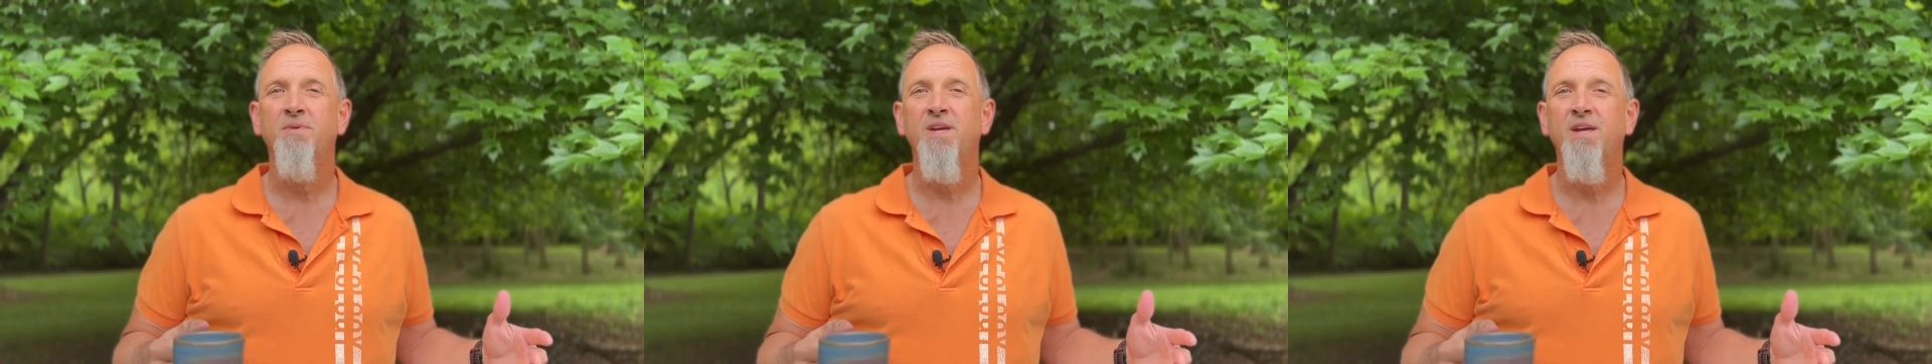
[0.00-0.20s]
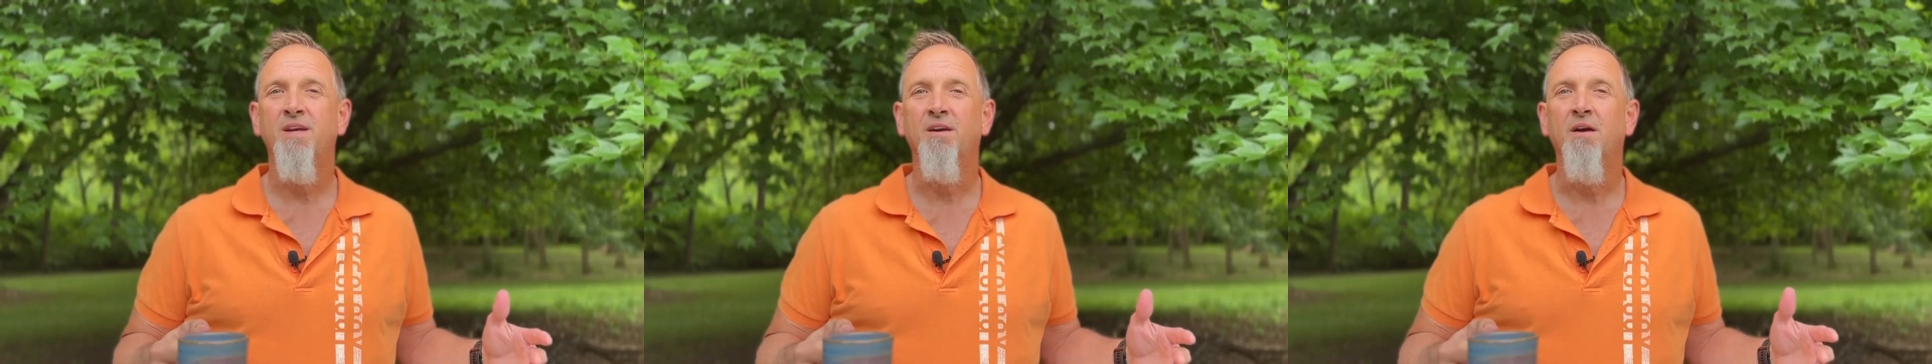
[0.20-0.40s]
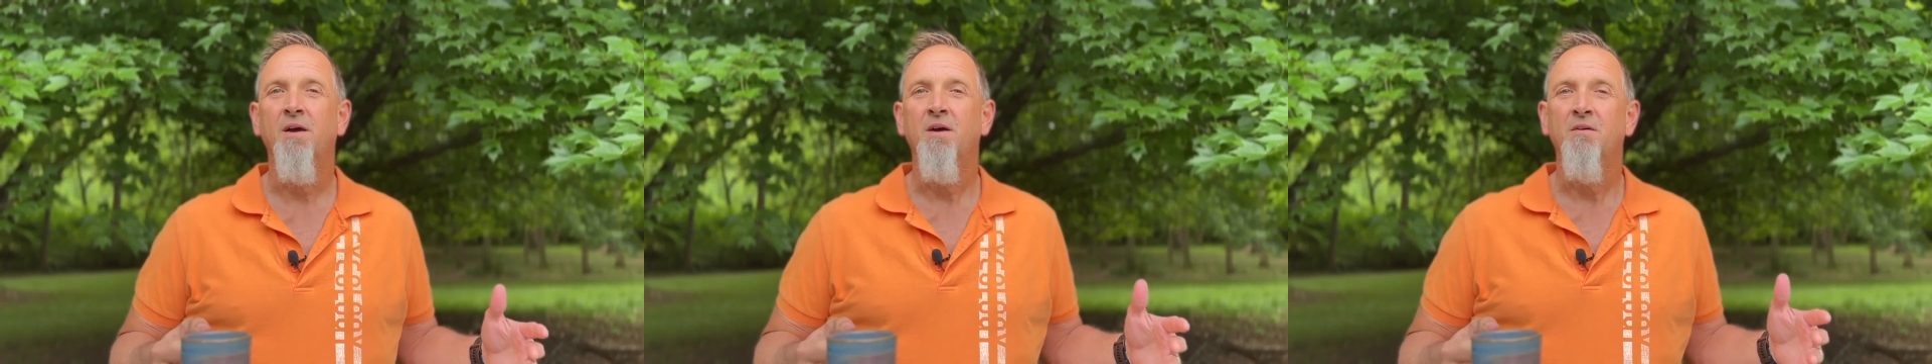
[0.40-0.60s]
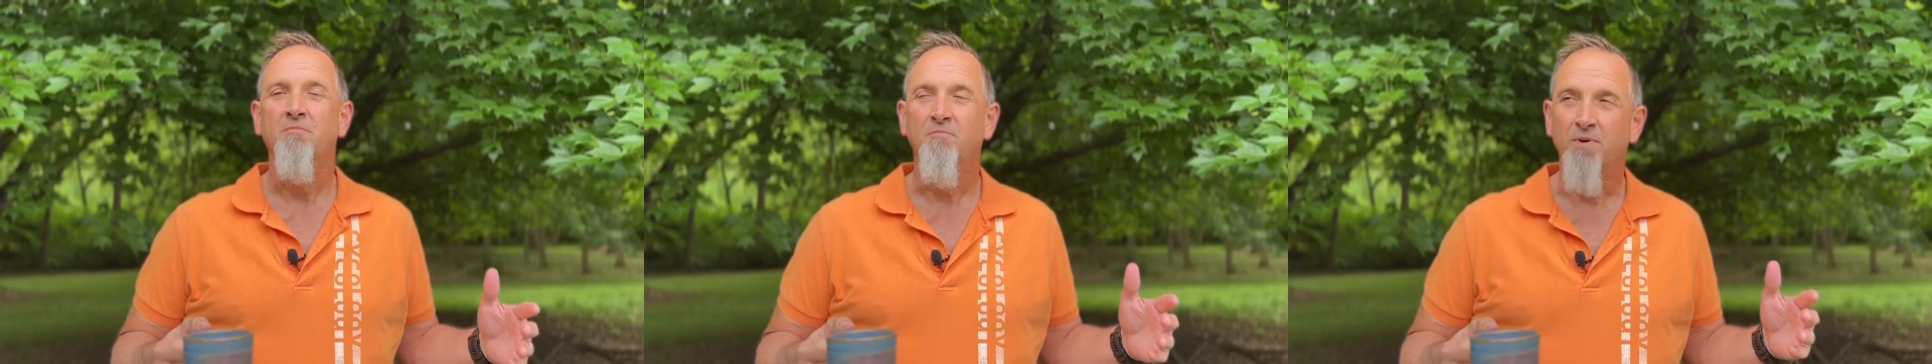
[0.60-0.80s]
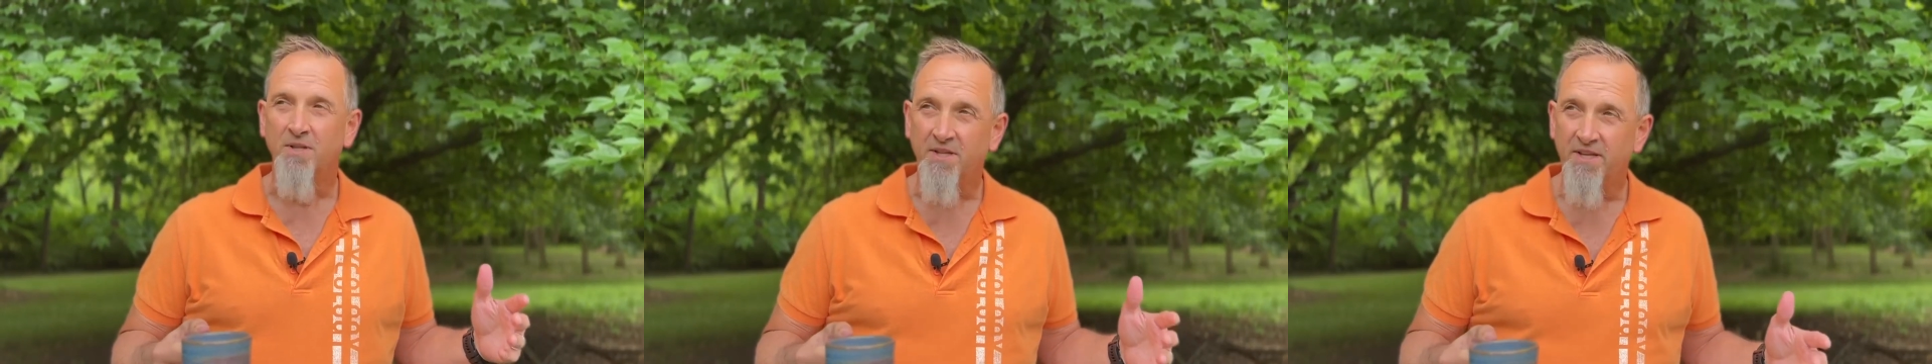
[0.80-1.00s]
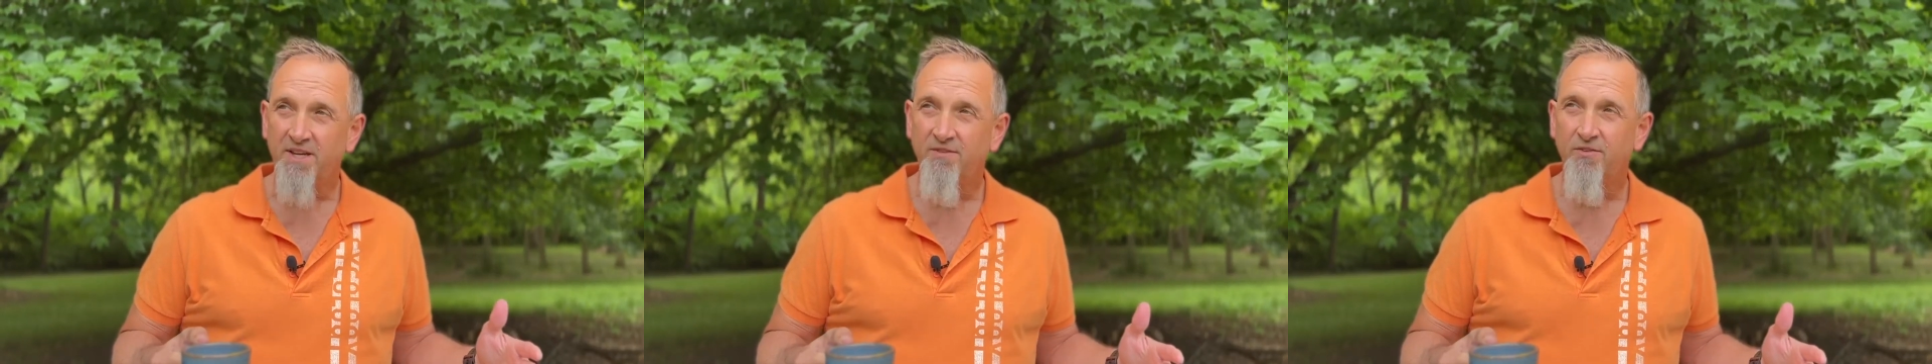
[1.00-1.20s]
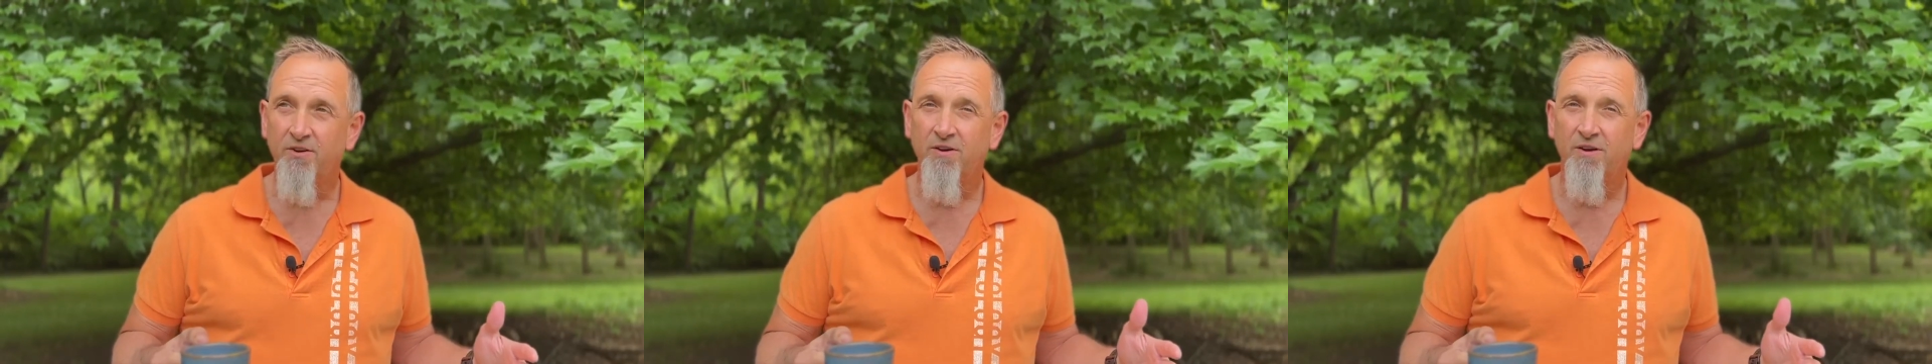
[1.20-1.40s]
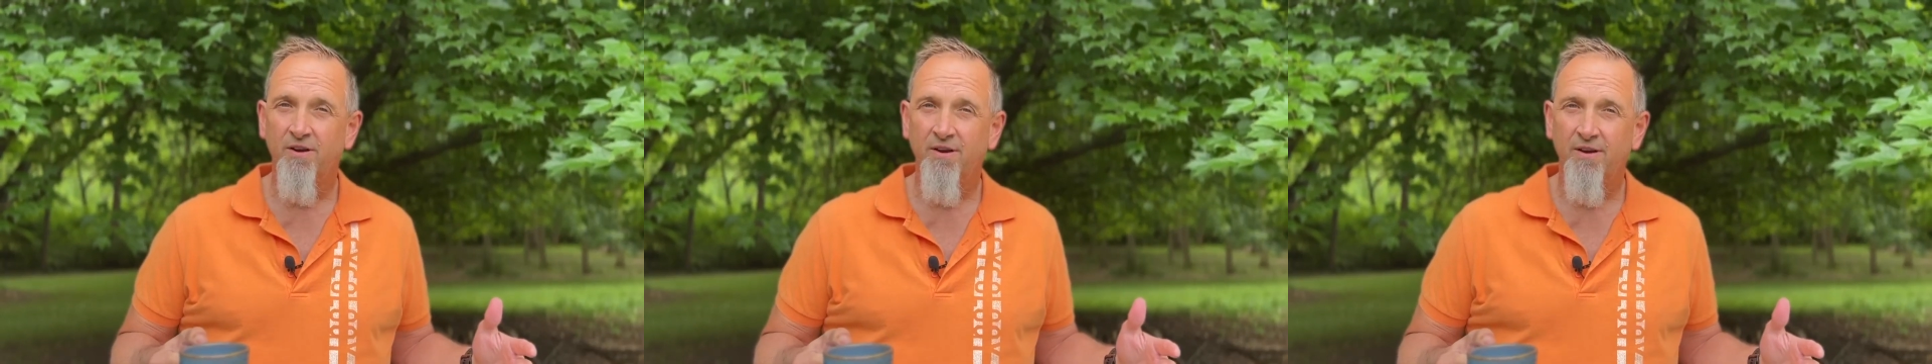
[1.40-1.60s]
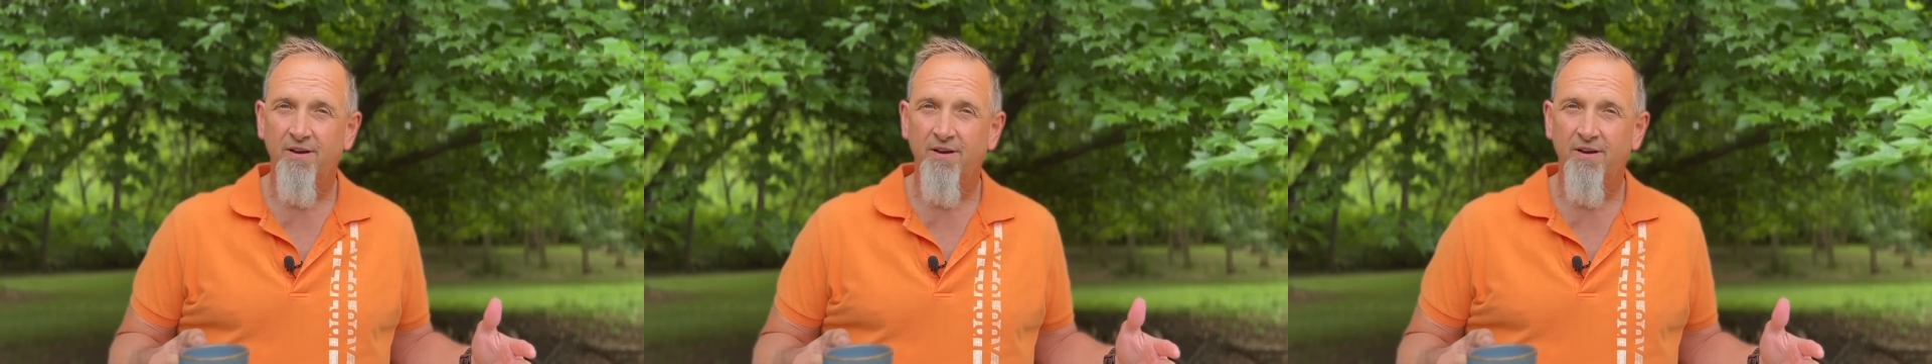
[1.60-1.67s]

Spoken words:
being a believer